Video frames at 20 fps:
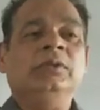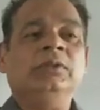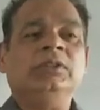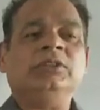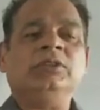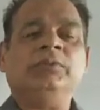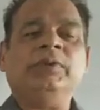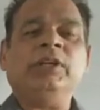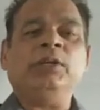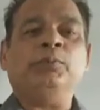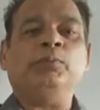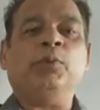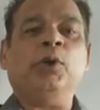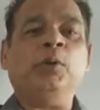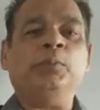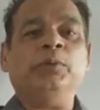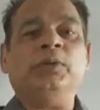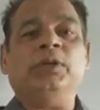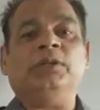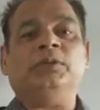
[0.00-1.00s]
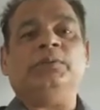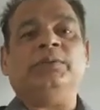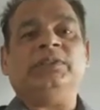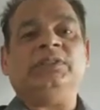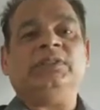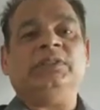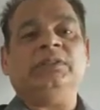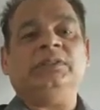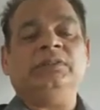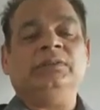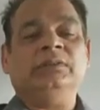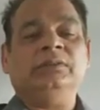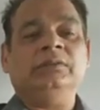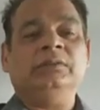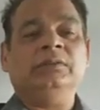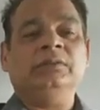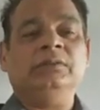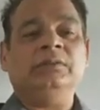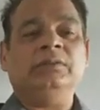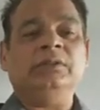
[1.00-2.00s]
It's very popular question.
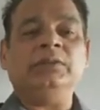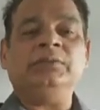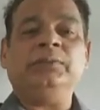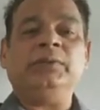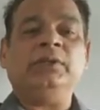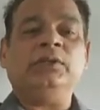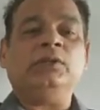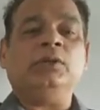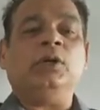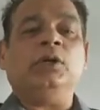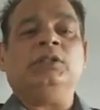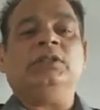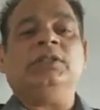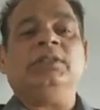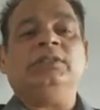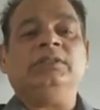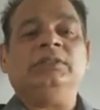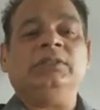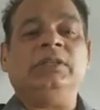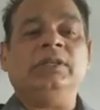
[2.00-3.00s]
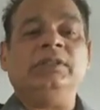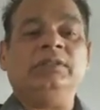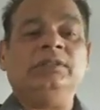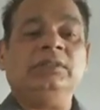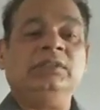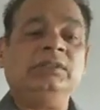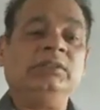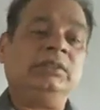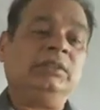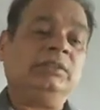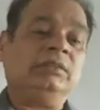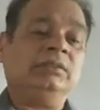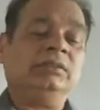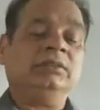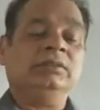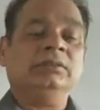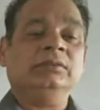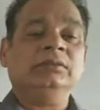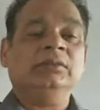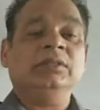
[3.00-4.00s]
Different authors and
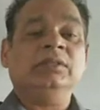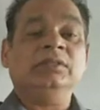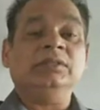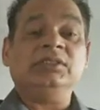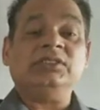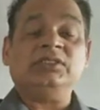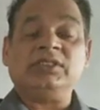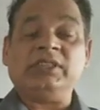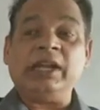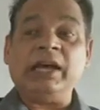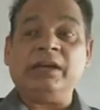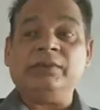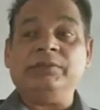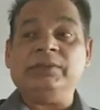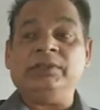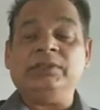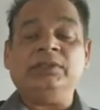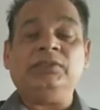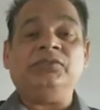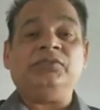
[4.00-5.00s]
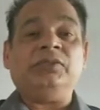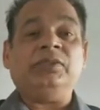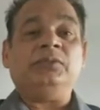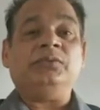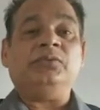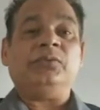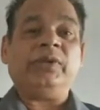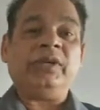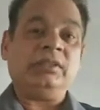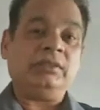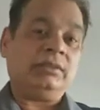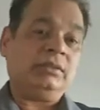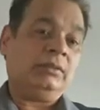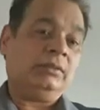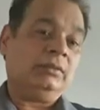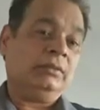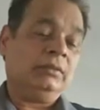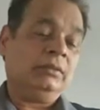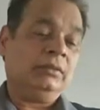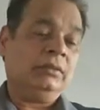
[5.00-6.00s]
teachers describe in different ways.
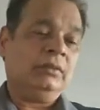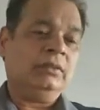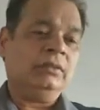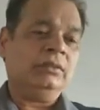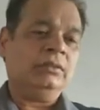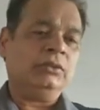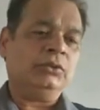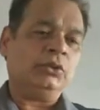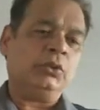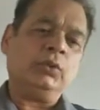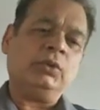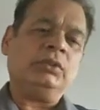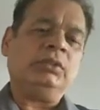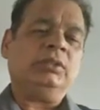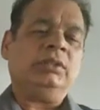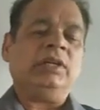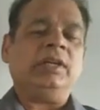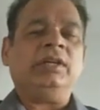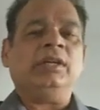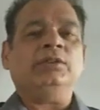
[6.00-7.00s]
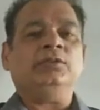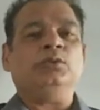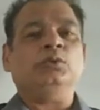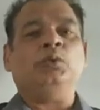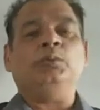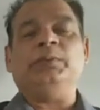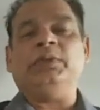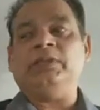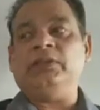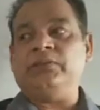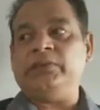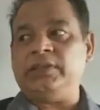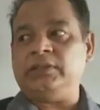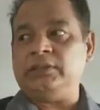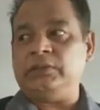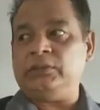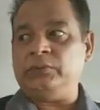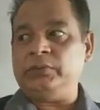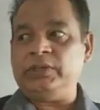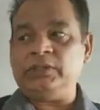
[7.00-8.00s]
Sure, there are so many
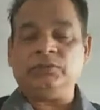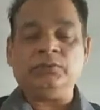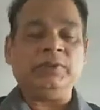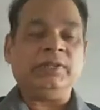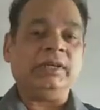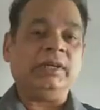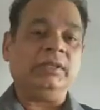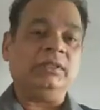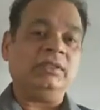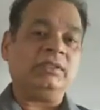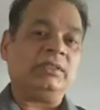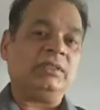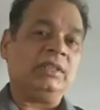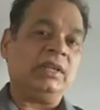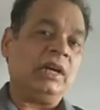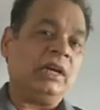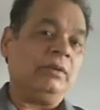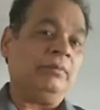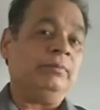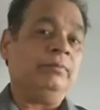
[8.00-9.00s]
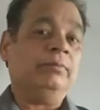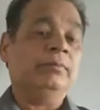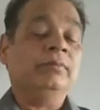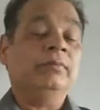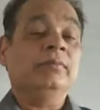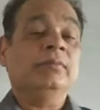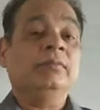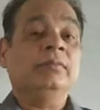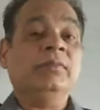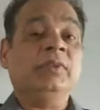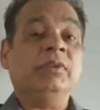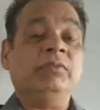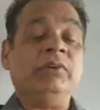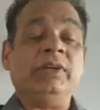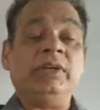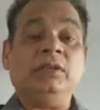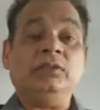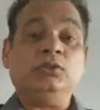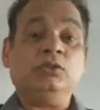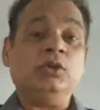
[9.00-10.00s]
ways in which we can describe, we
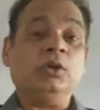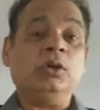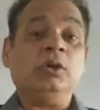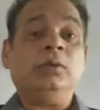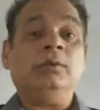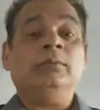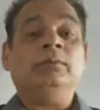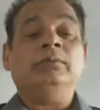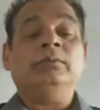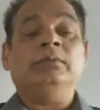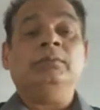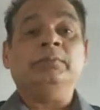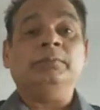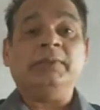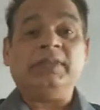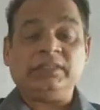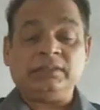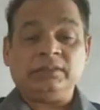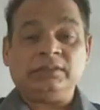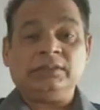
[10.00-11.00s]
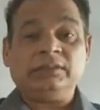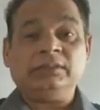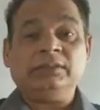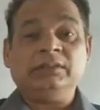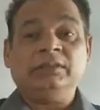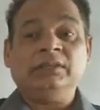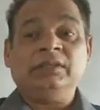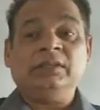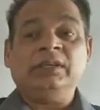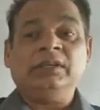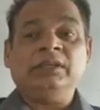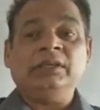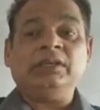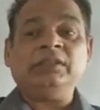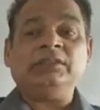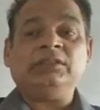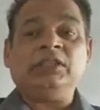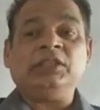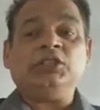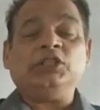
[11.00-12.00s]
can solve, but
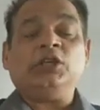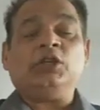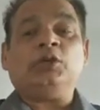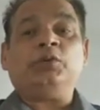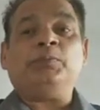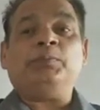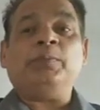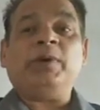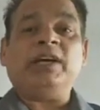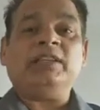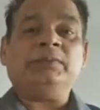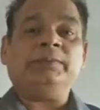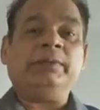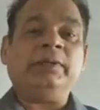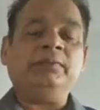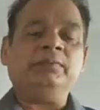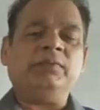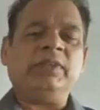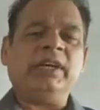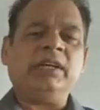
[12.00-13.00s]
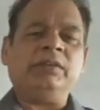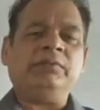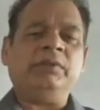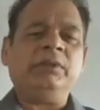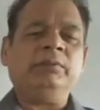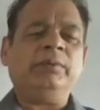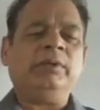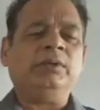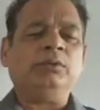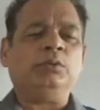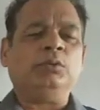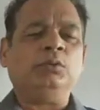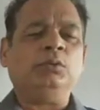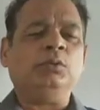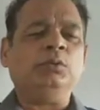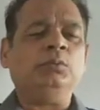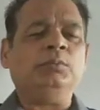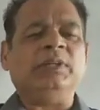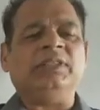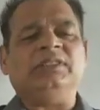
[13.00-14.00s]
in center of mass frame that will be
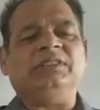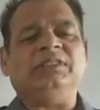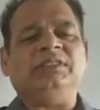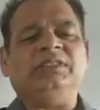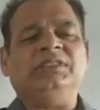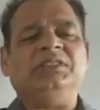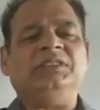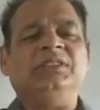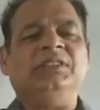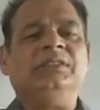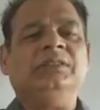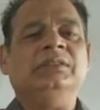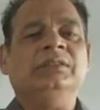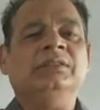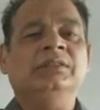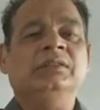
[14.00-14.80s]
too much easier.